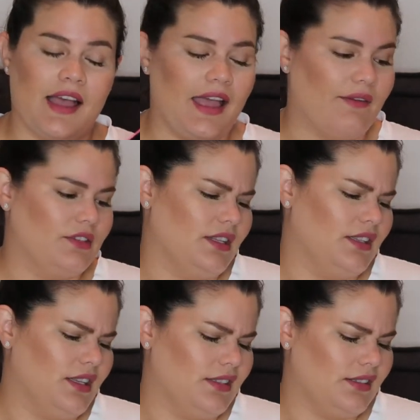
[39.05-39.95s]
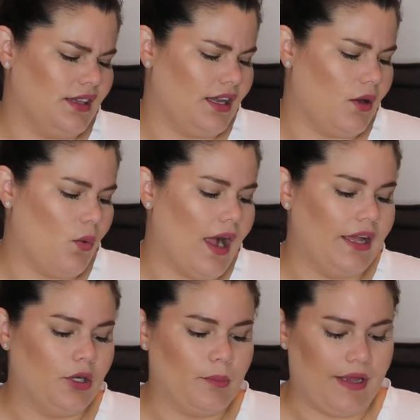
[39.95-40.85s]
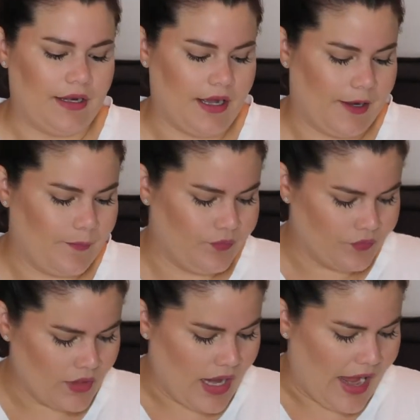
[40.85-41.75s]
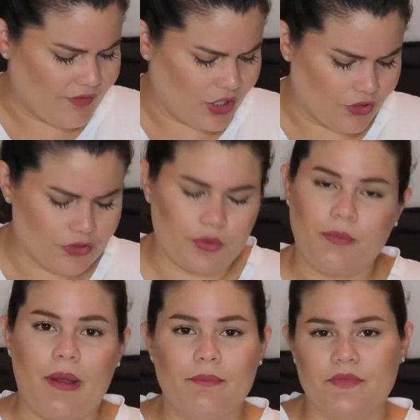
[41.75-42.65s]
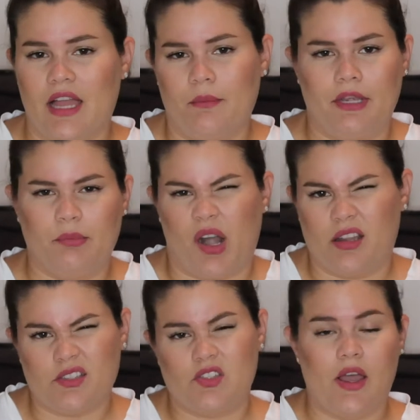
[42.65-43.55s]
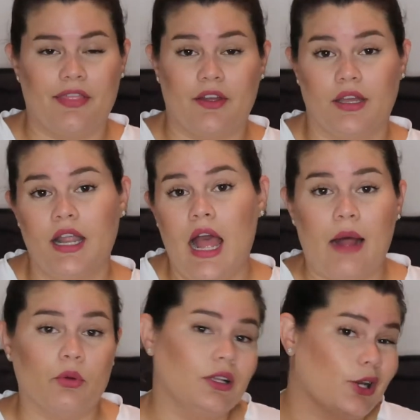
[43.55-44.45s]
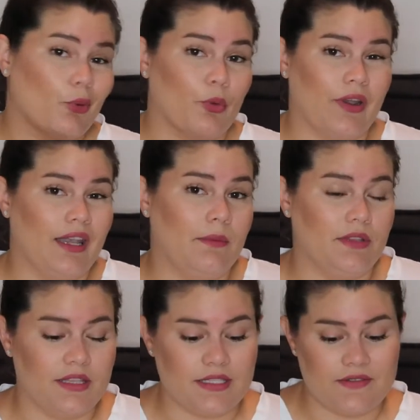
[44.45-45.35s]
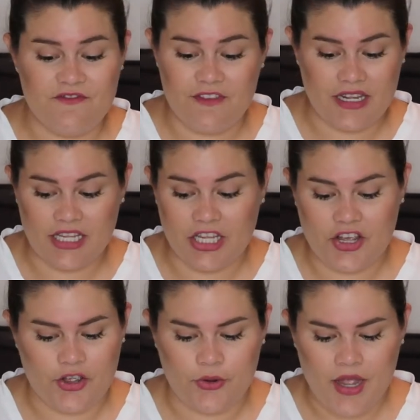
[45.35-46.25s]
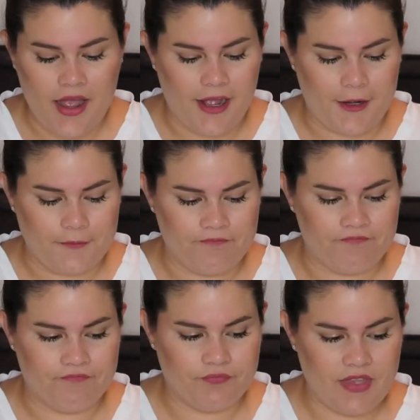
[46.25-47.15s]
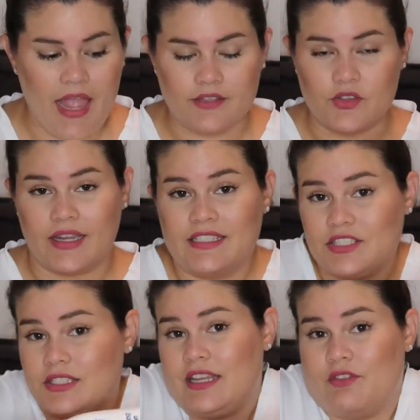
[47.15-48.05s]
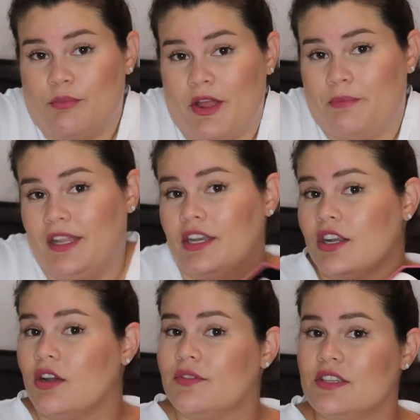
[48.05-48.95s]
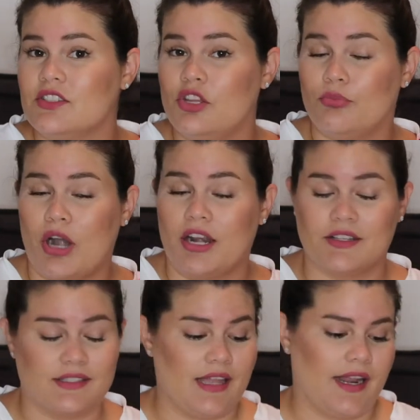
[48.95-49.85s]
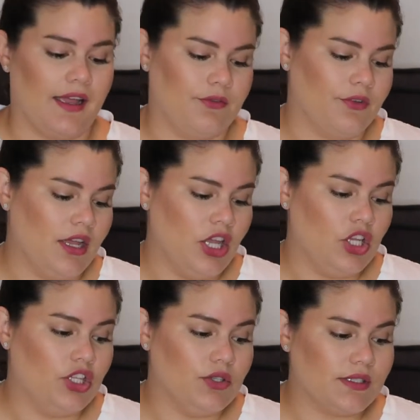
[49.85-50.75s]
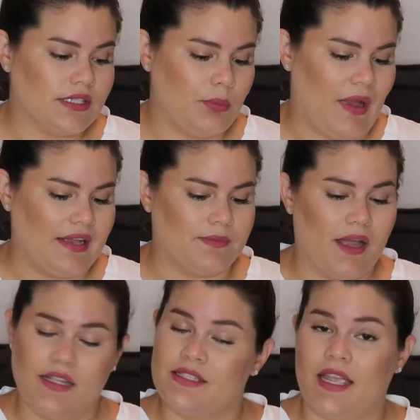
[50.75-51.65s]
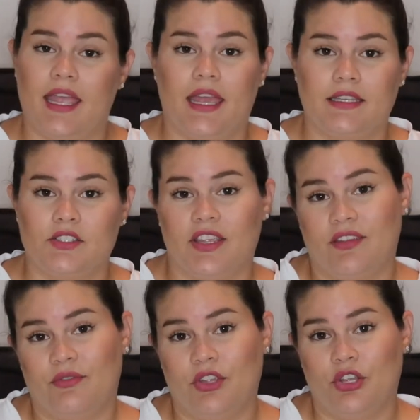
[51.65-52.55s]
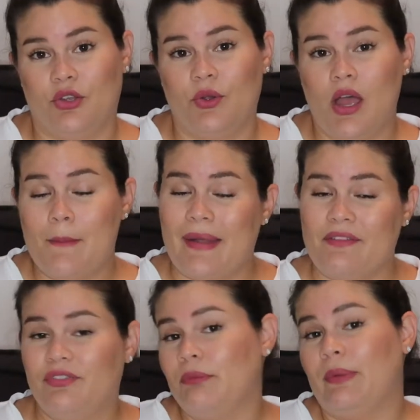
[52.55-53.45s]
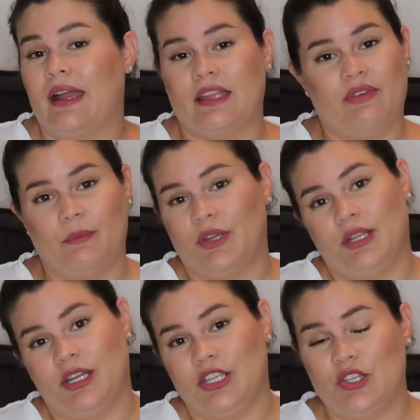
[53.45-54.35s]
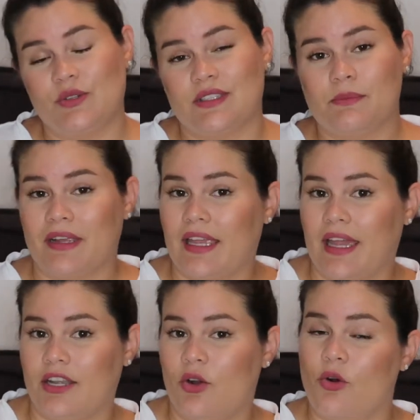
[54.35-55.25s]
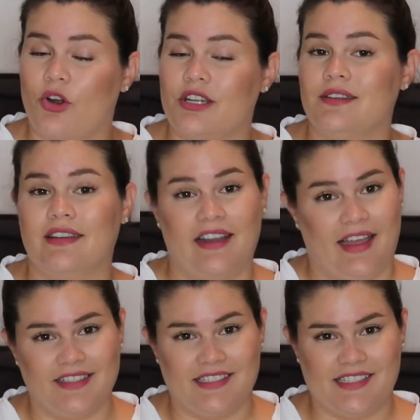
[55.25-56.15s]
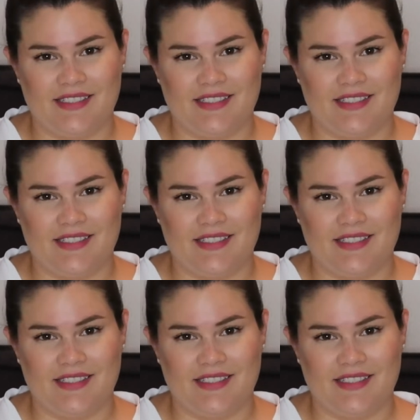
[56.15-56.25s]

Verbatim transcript: I haven't done this in a while, but um, I haven't gone through that many products, so I thought I will incorporate it in this video. Um, yeah, so I can give you my opinion of these new products that I've used in the past months and to give you my feedback if I'm gonna use them again or not.